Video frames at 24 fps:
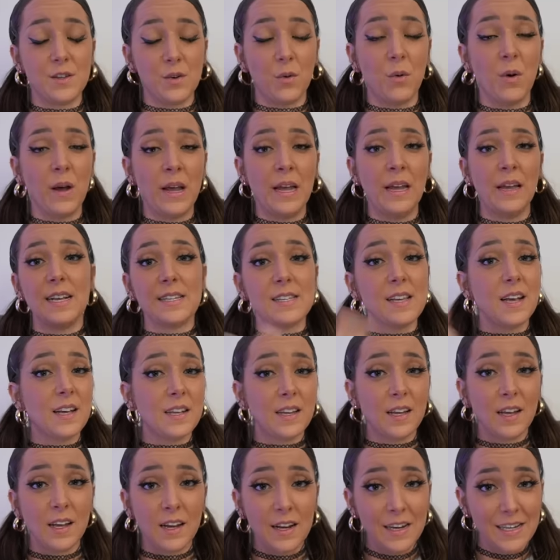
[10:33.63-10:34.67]
toy, it's
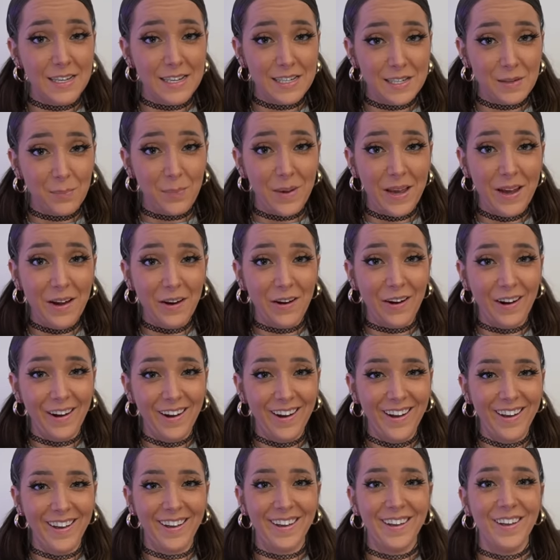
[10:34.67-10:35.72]
not gonna
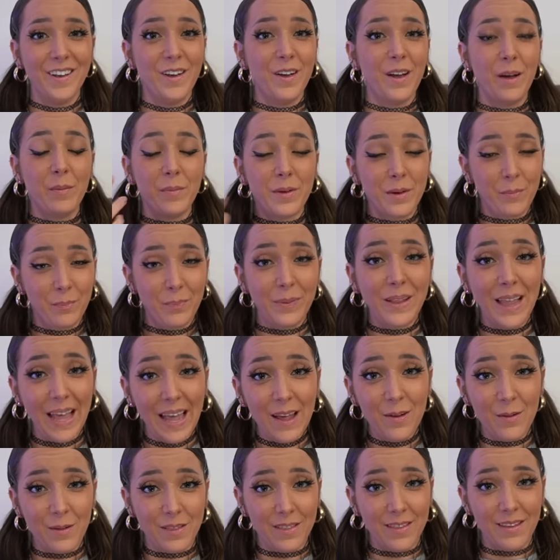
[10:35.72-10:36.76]
disappear. I'm gonna
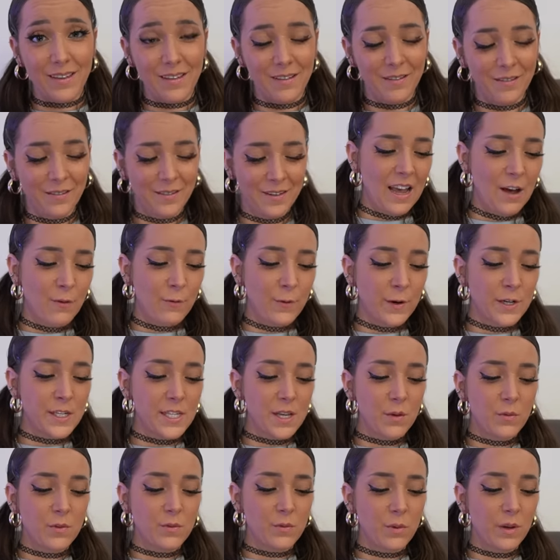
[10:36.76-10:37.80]
play with you. At first,
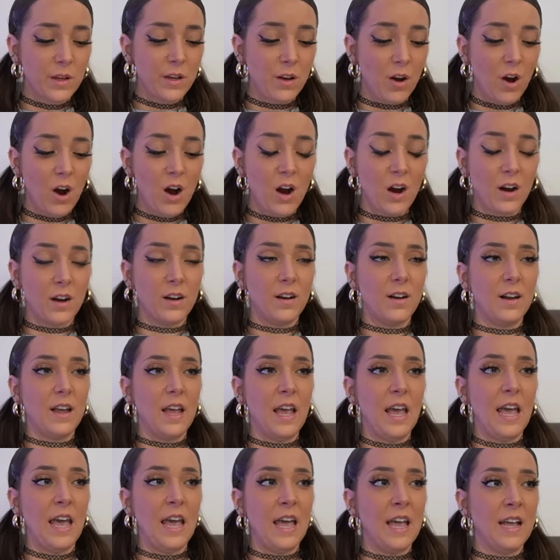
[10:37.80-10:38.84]
that was really hard
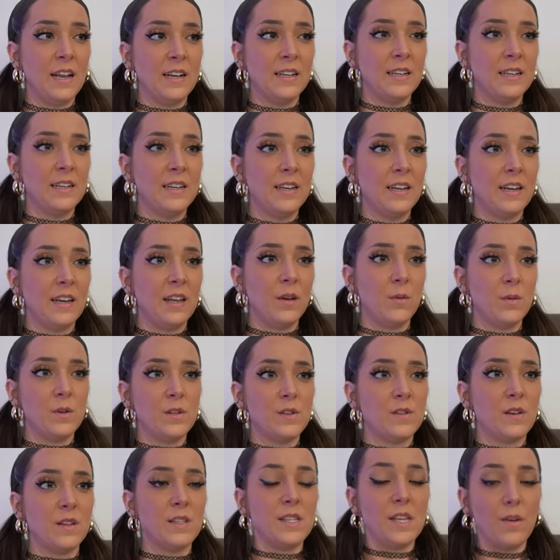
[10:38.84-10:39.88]
and it
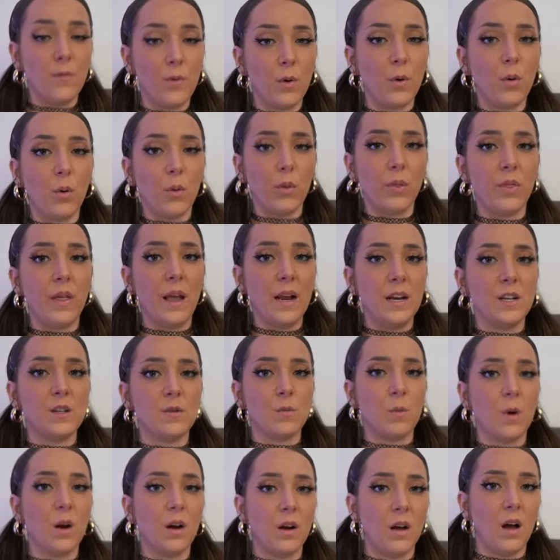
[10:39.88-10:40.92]
was a difficult thing
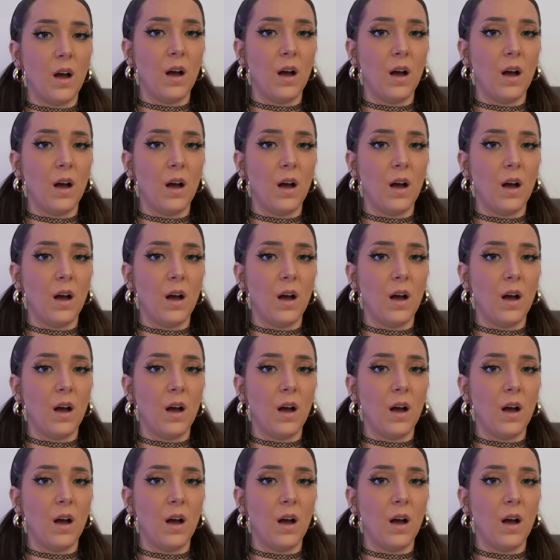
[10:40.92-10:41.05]
to work